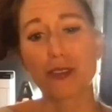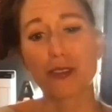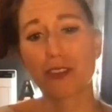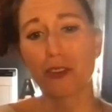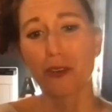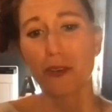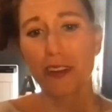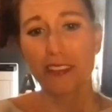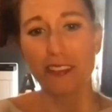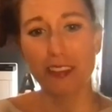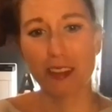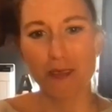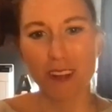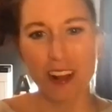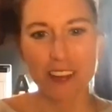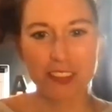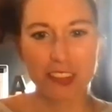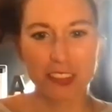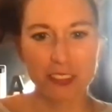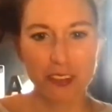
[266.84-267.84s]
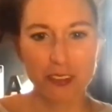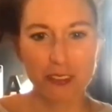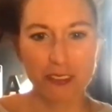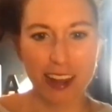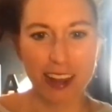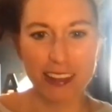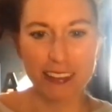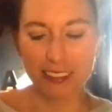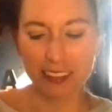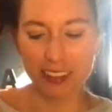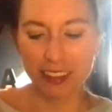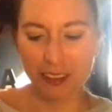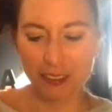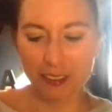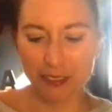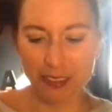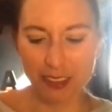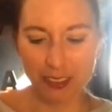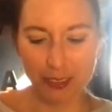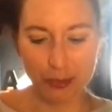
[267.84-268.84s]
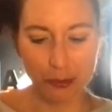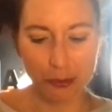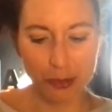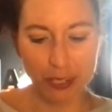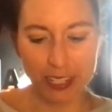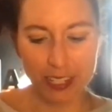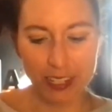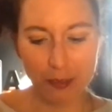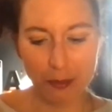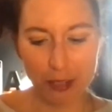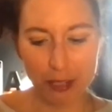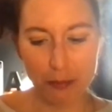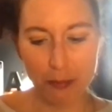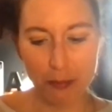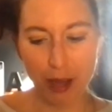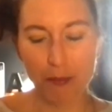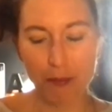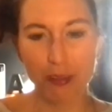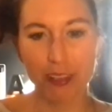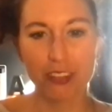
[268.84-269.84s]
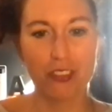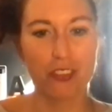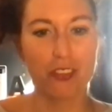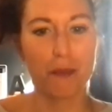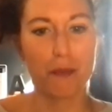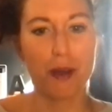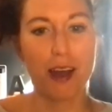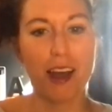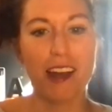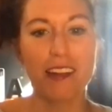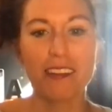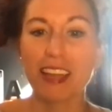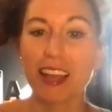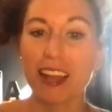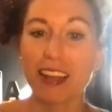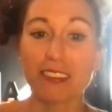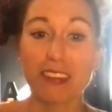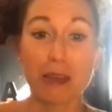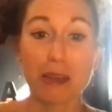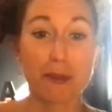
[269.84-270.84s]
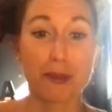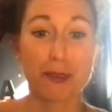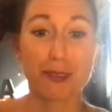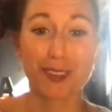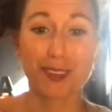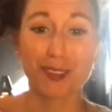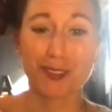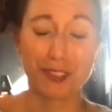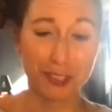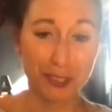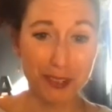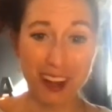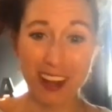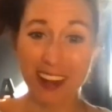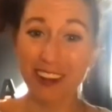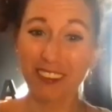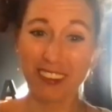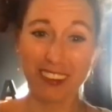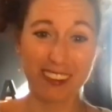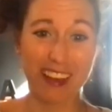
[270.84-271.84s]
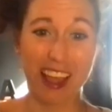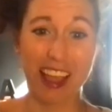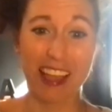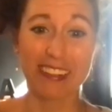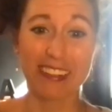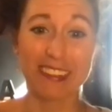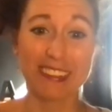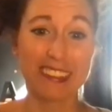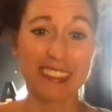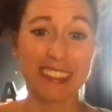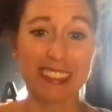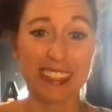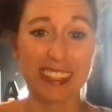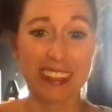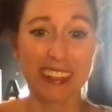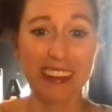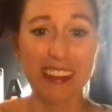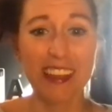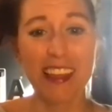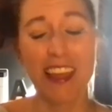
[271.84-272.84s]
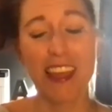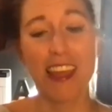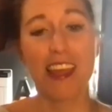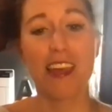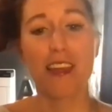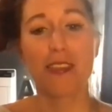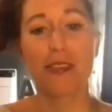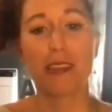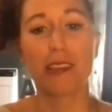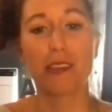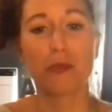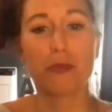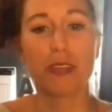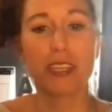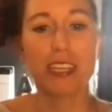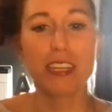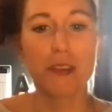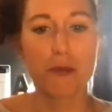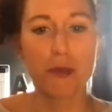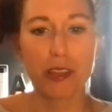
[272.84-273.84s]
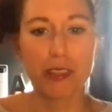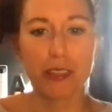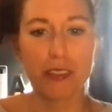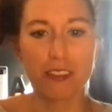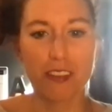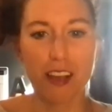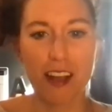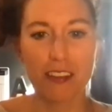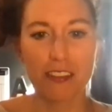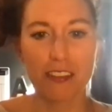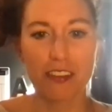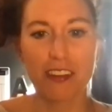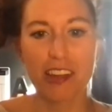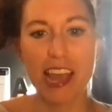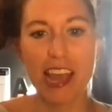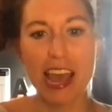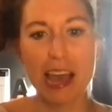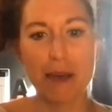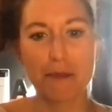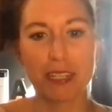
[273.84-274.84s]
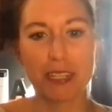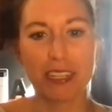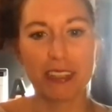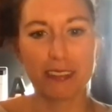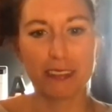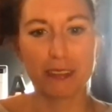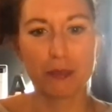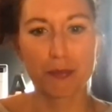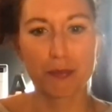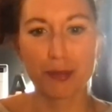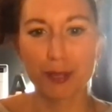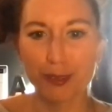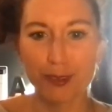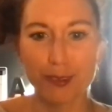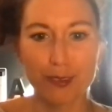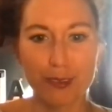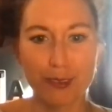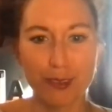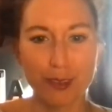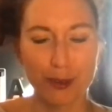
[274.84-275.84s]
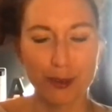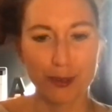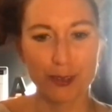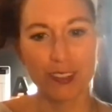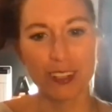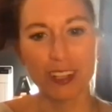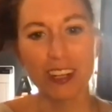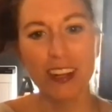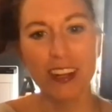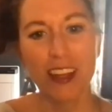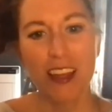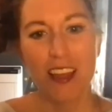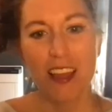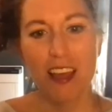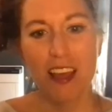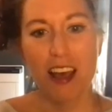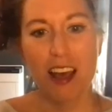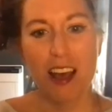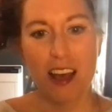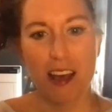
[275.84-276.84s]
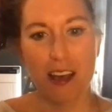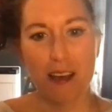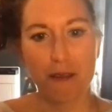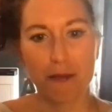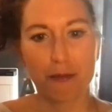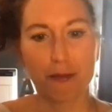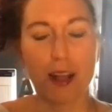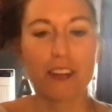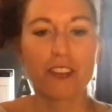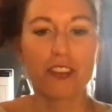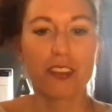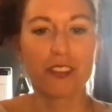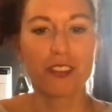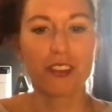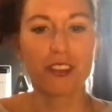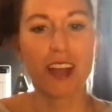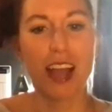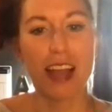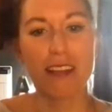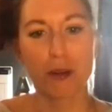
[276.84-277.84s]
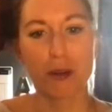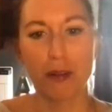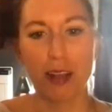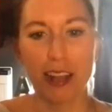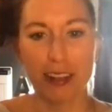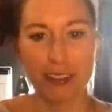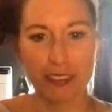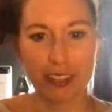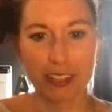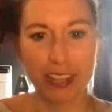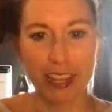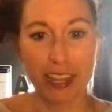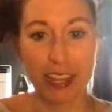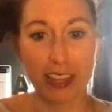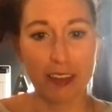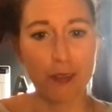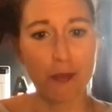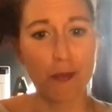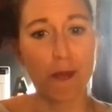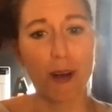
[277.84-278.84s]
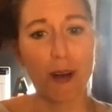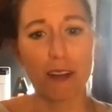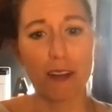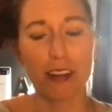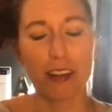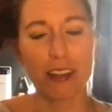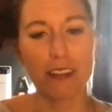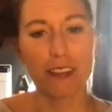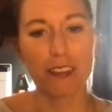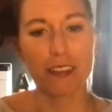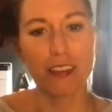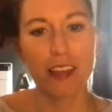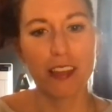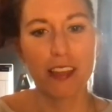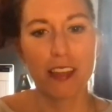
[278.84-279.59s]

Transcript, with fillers: stories on Rochester Rising this week, we publish podcast episode 219 this week with Dr. Abby Splittstoeser of Rochester Chiropractic and Wellness